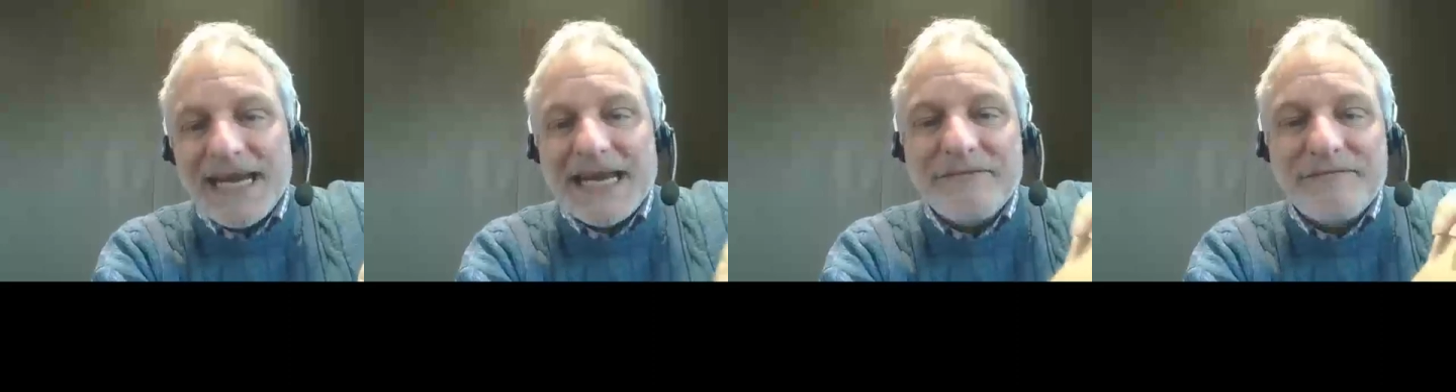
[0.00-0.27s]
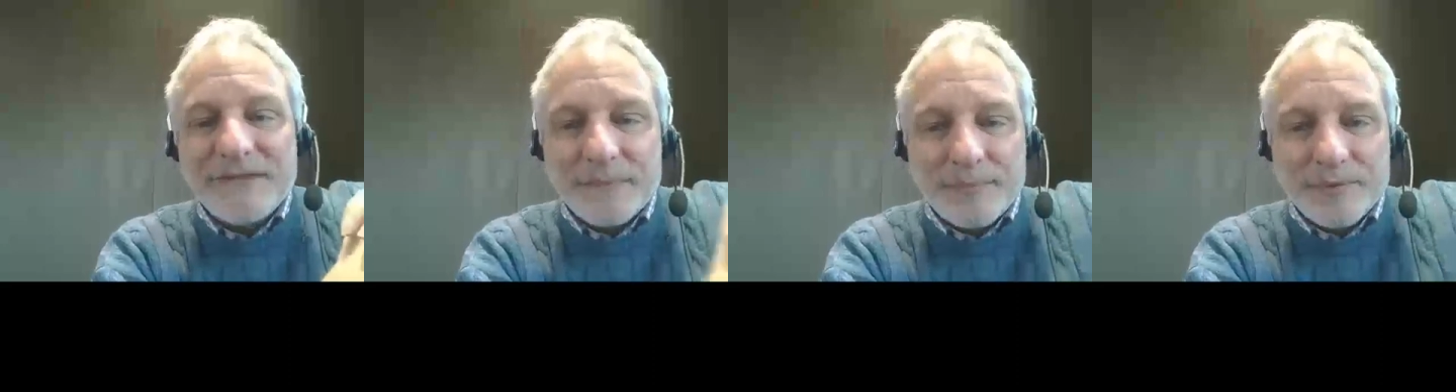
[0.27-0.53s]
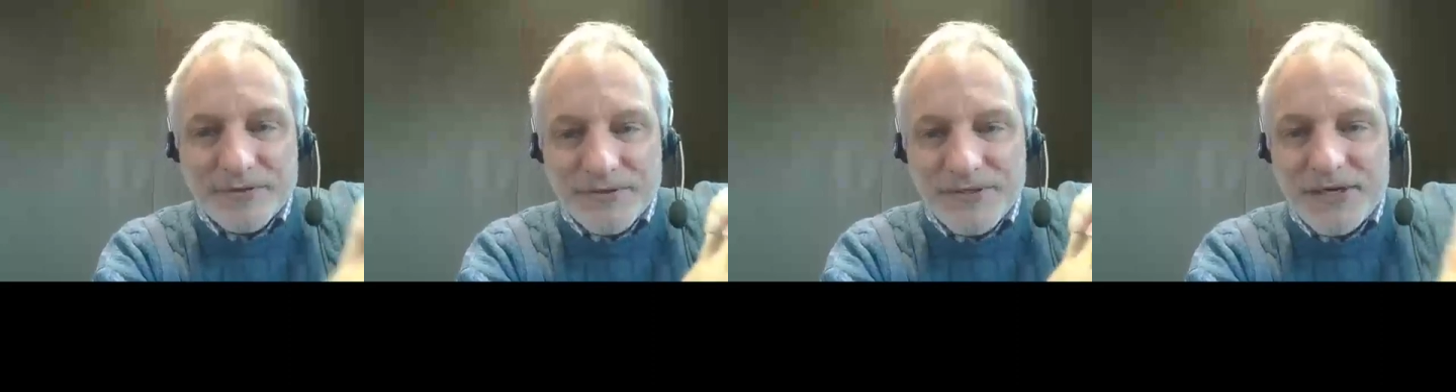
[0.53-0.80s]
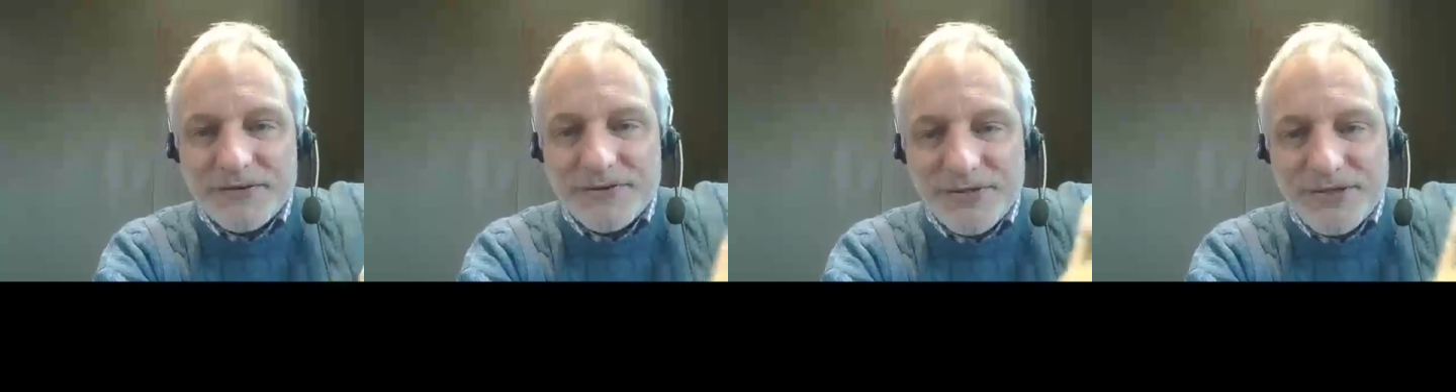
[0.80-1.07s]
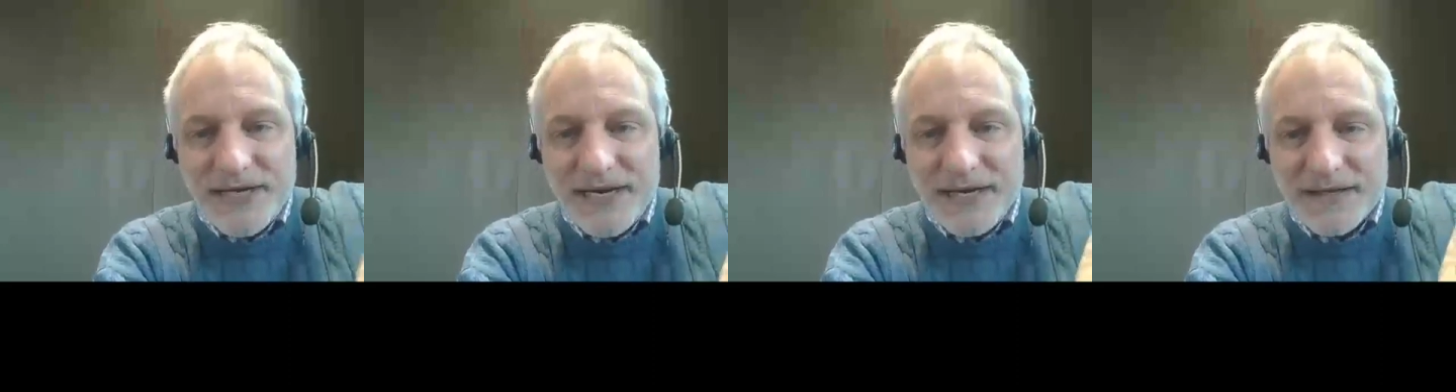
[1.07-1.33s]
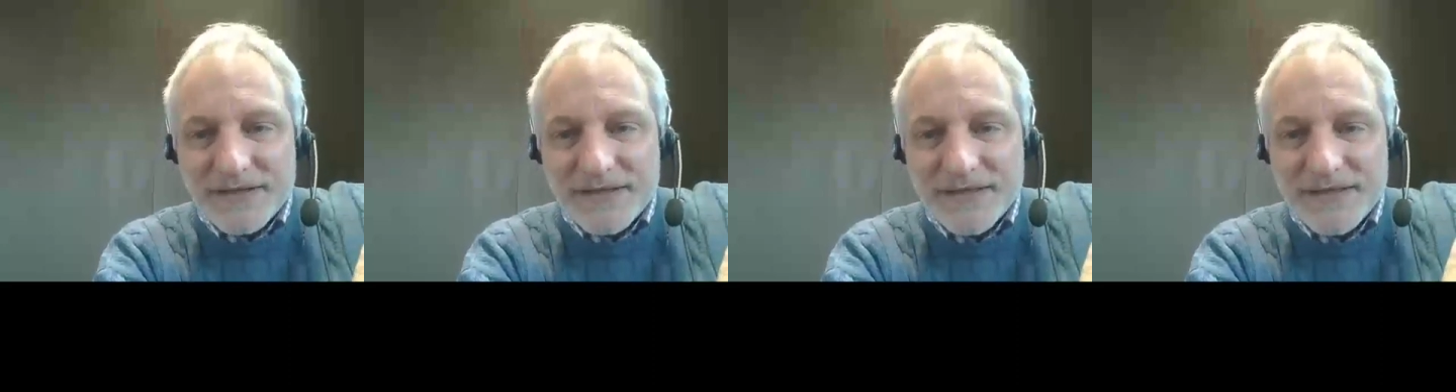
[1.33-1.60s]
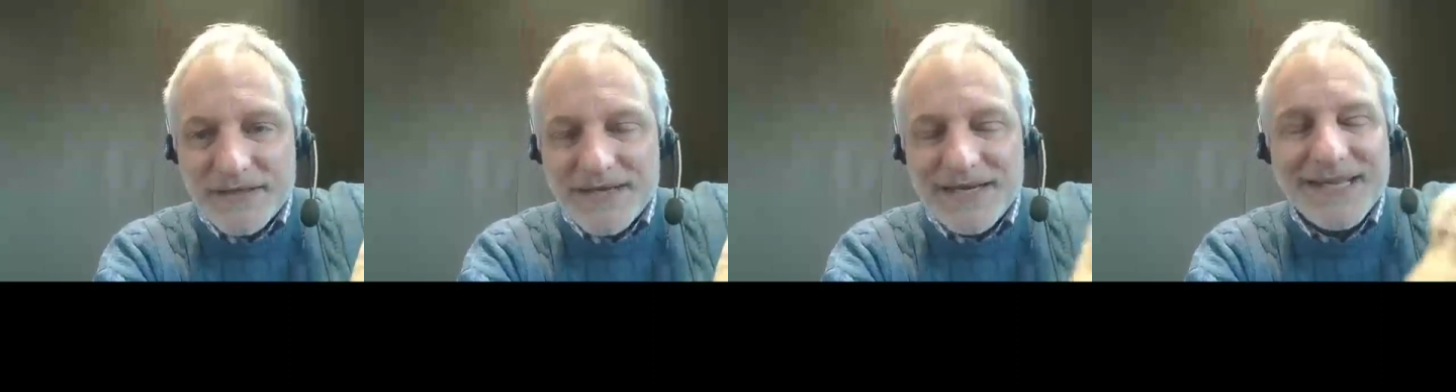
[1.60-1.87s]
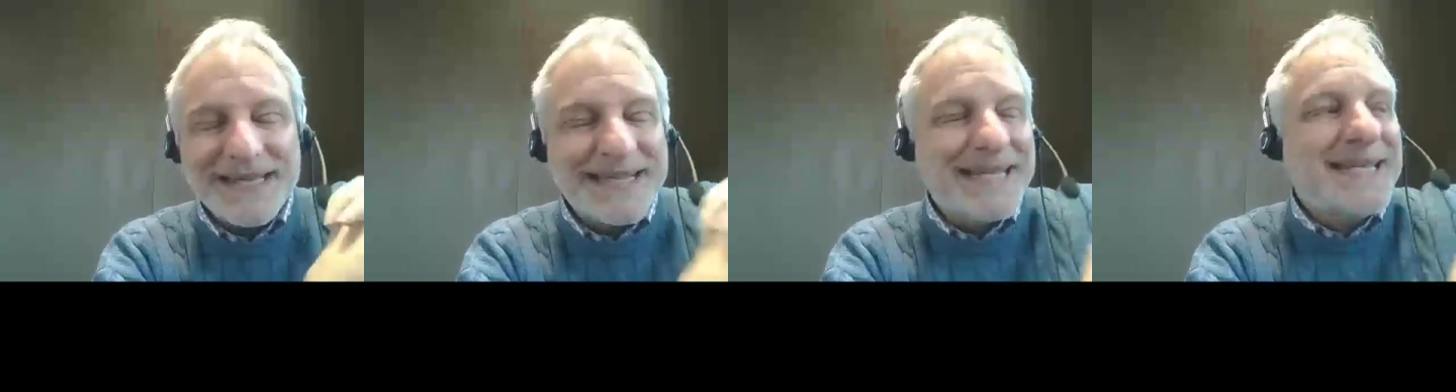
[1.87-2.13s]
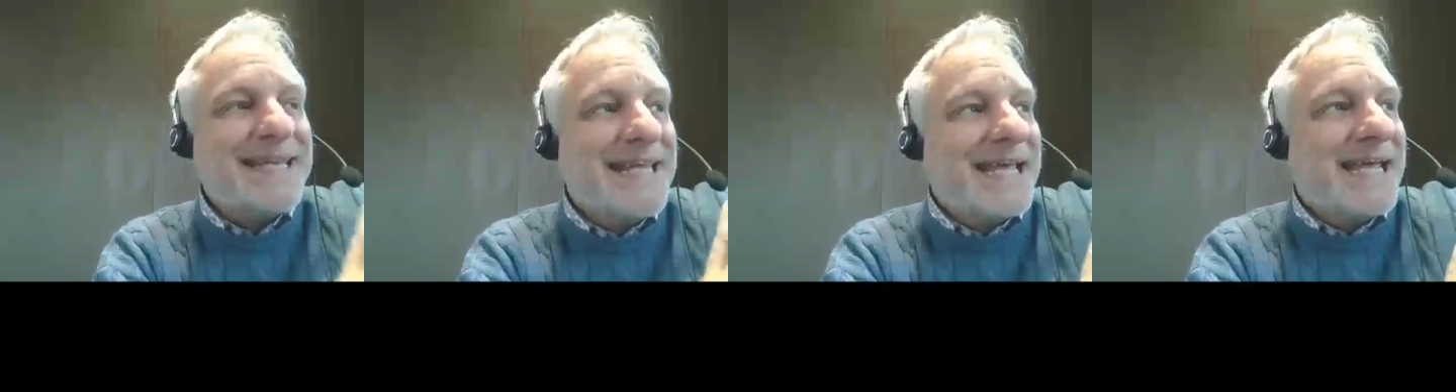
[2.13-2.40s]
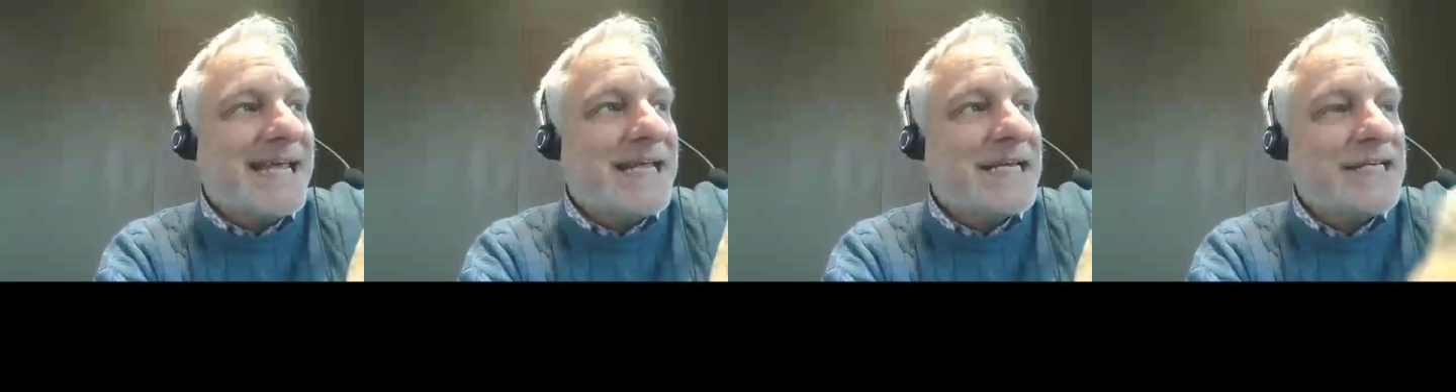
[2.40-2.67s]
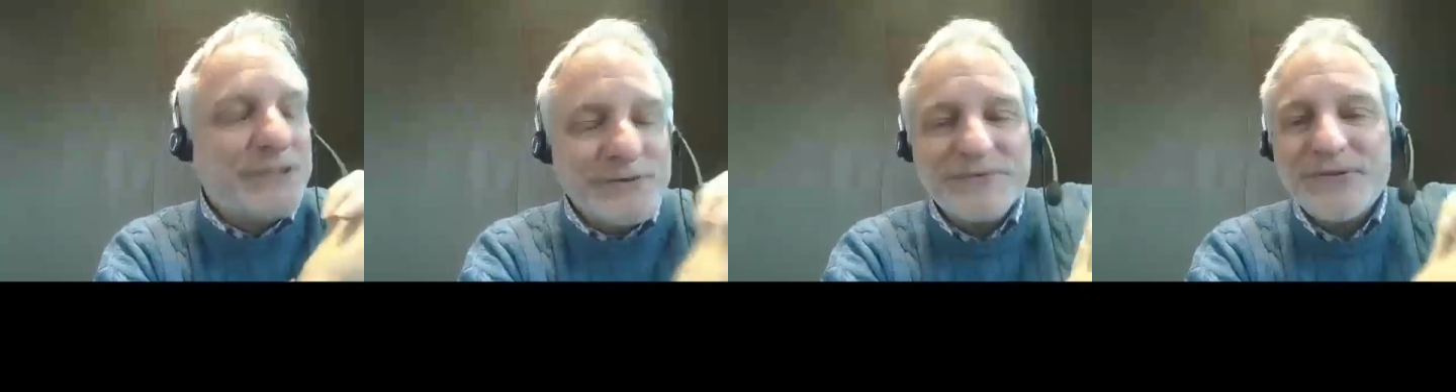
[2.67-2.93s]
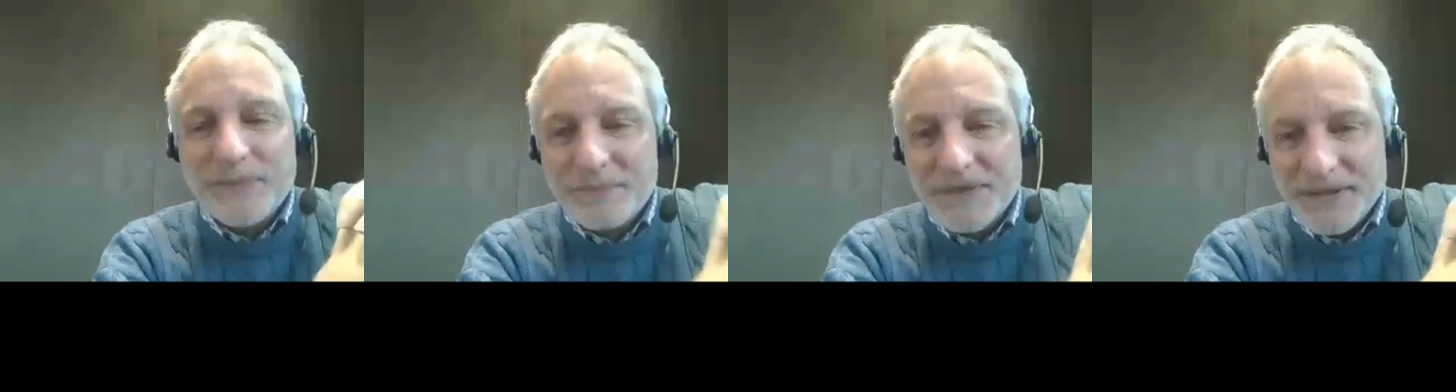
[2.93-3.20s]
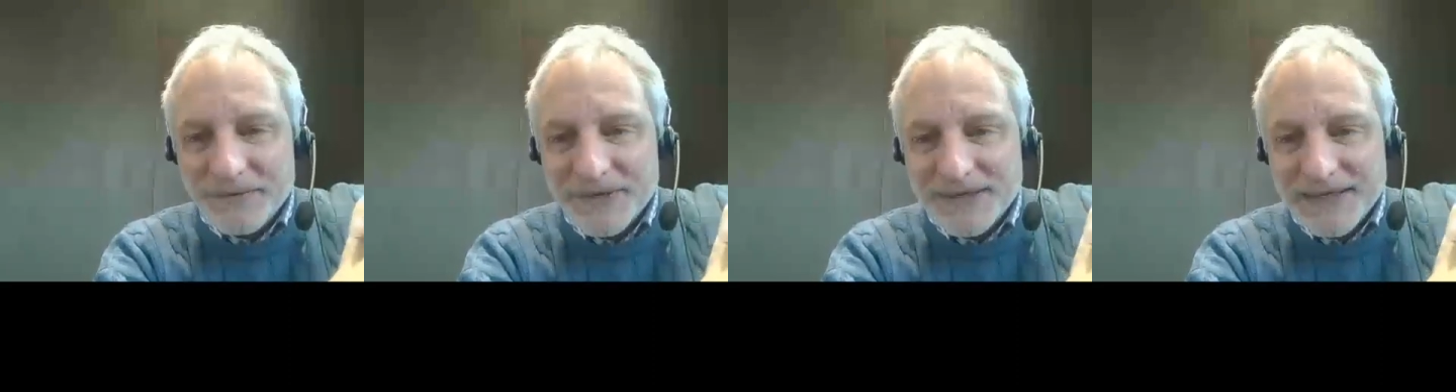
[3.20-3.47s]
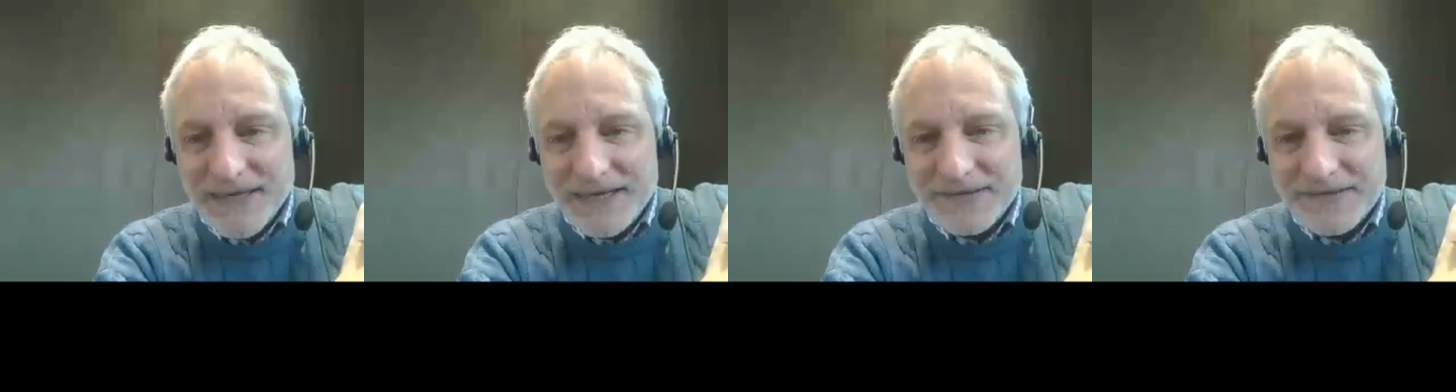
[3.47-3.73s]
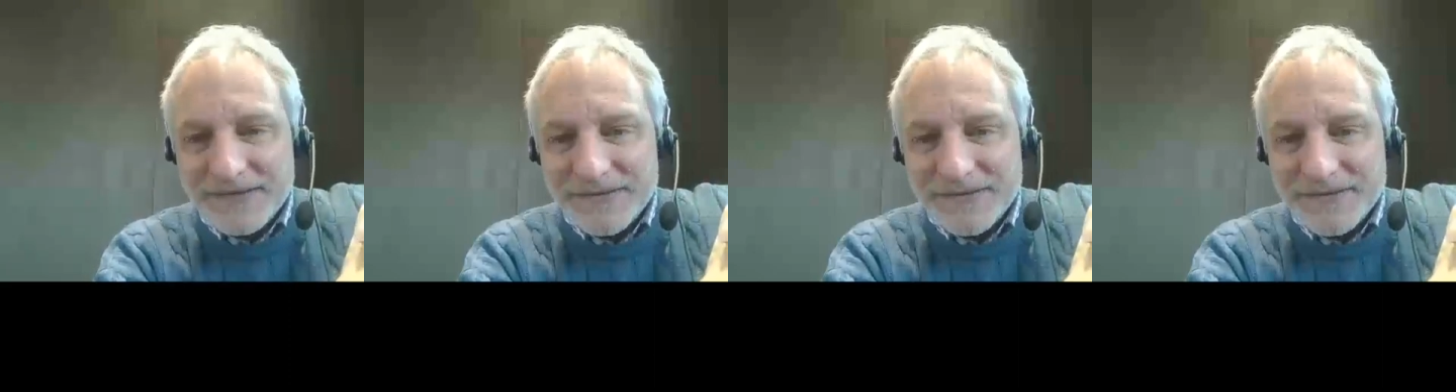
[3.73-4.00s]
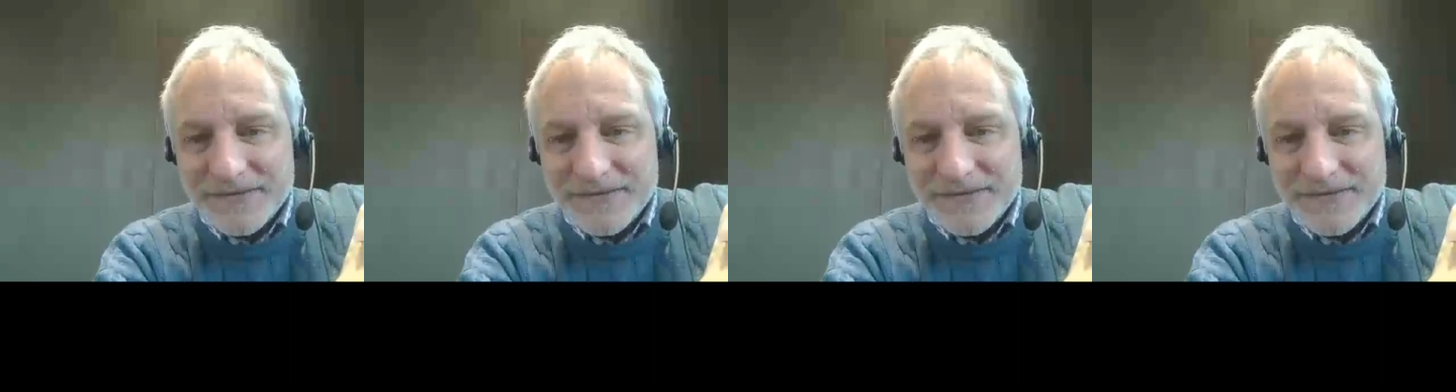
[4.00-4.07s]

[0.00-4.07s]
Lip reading: If the person understands, then they do something with that.